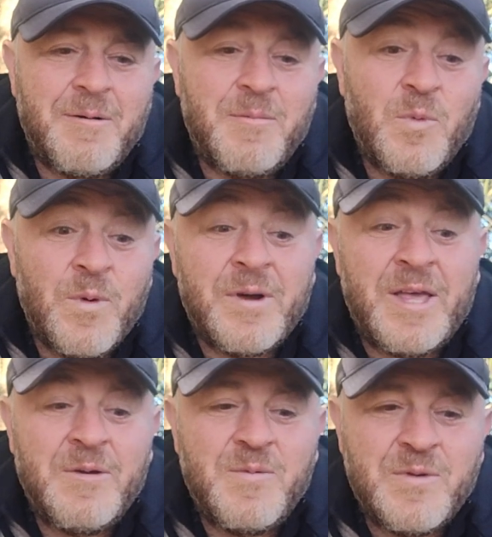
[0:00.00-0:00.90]

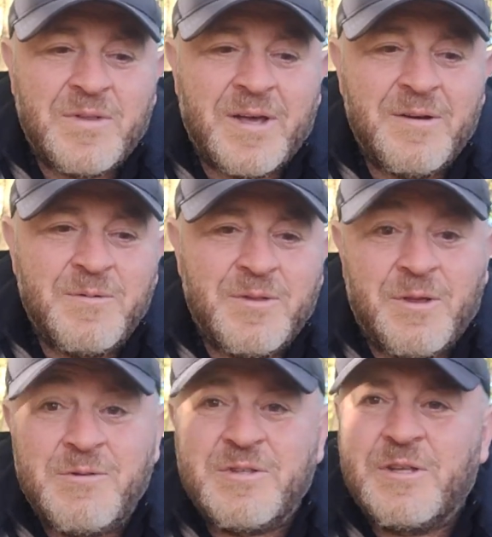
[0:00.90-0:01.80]
working with
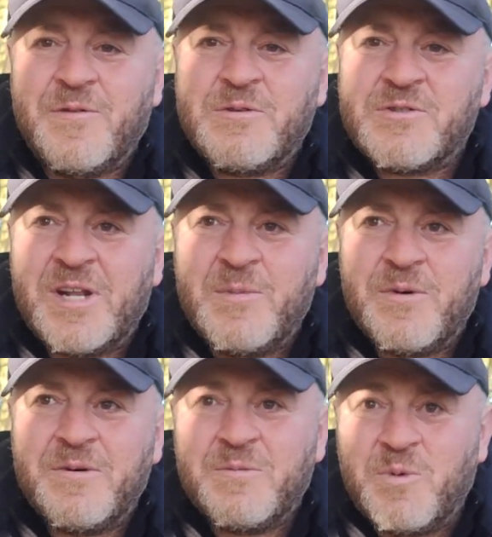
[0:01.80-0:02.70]
those individuals
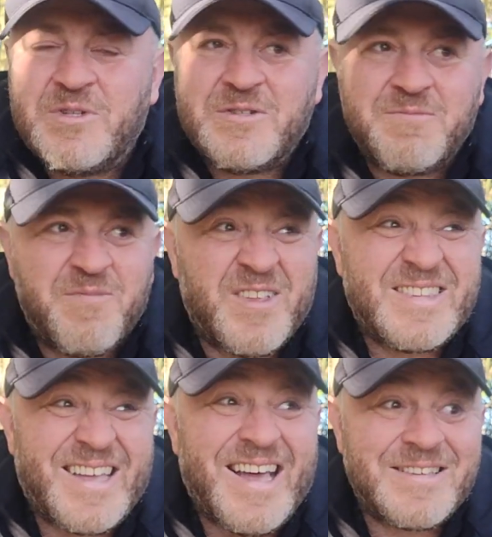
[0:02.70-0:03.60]
anymore, which is
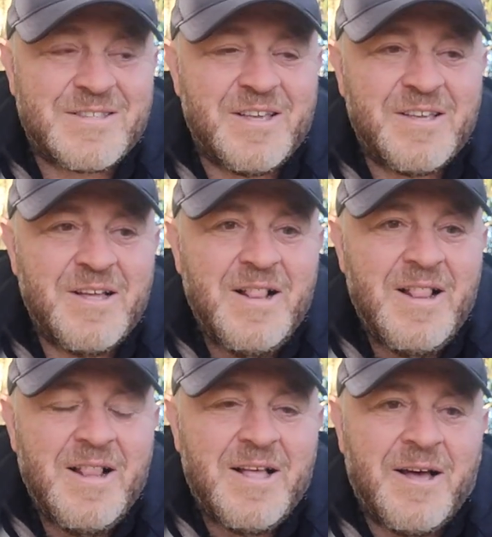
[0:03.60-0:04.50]
fantastic.
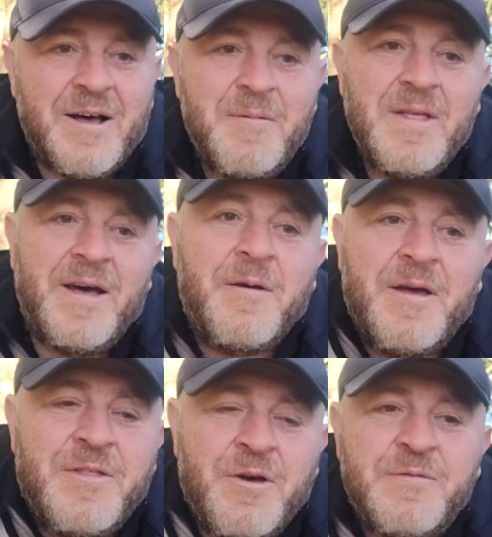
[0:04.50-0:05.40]
And
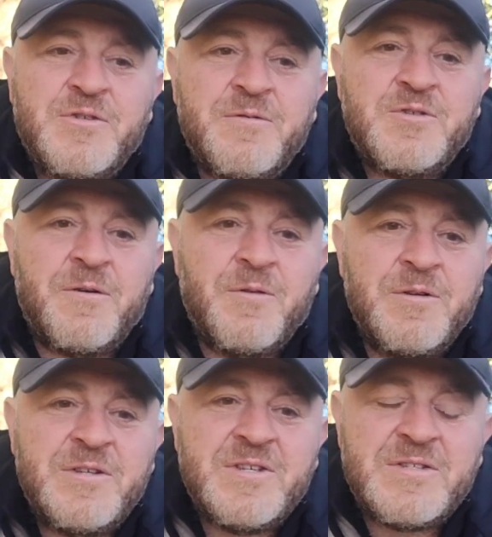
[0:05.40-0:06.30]
the offshot of
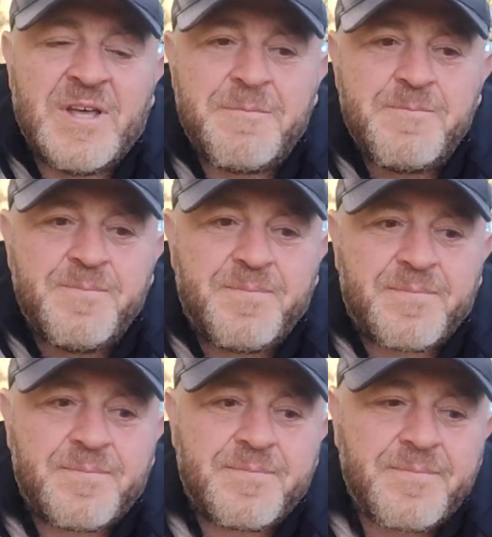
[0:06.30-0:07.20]
all this is that
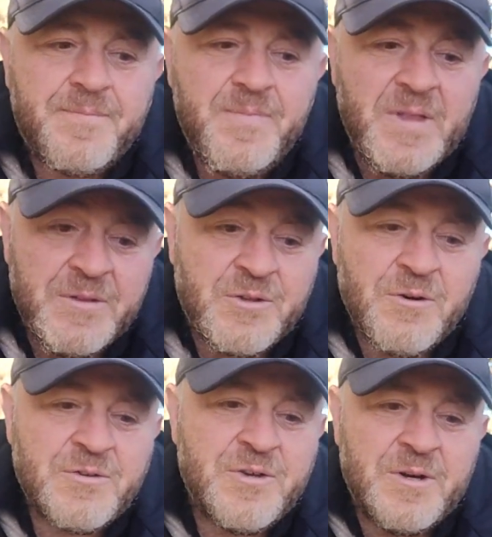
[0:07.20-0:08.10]
the
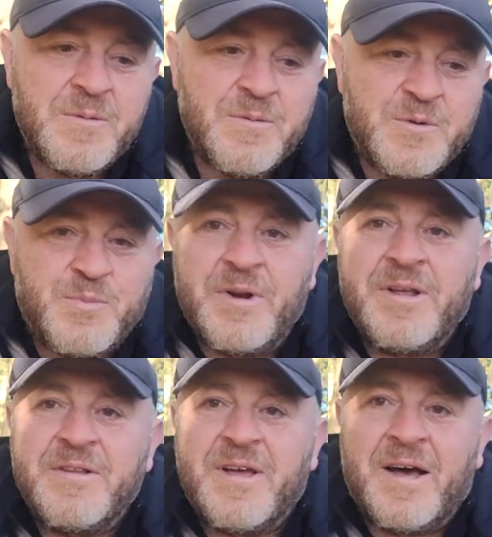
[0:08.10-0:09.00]
doctor was
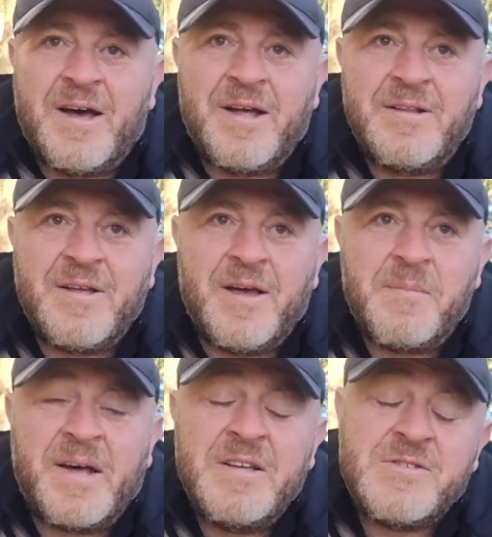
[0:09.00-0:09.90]
brilliant, and I
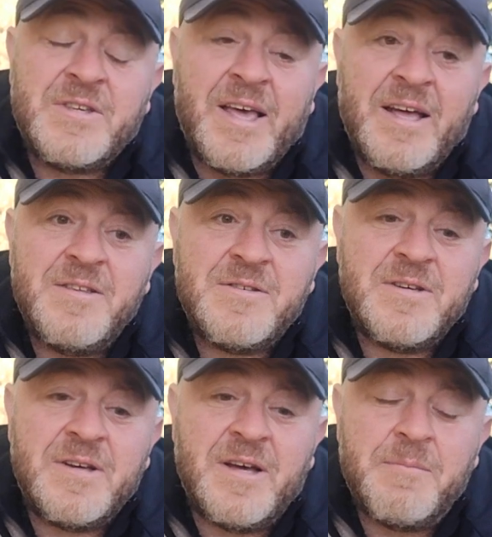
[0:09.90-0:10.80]
managed to get
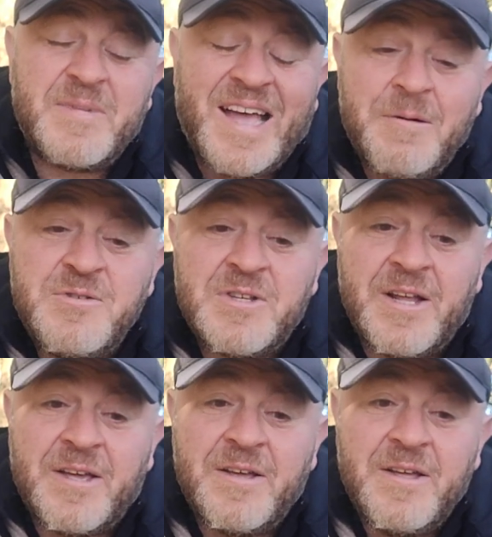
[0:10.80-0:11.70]

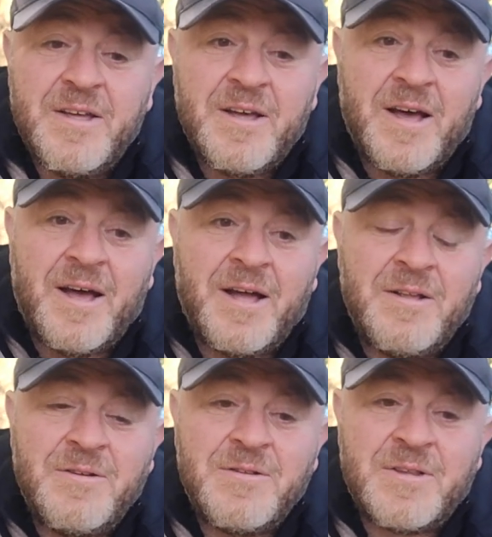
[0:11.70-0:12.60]
counselling.
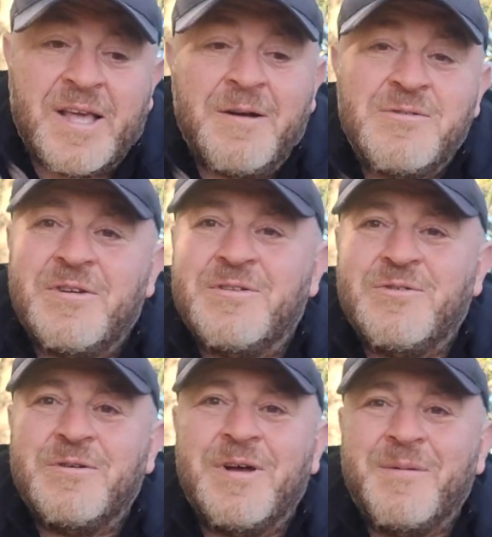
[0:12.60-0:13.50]
And the counsellor
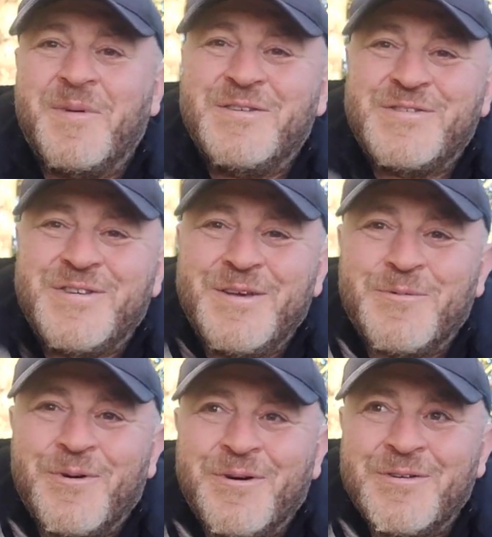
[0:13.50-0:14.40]
she
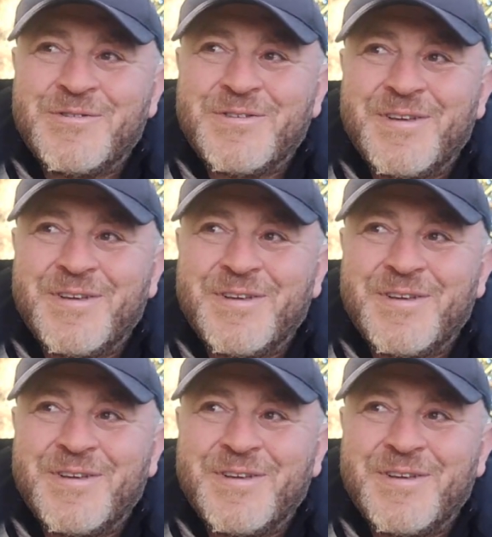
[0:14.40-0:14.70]
was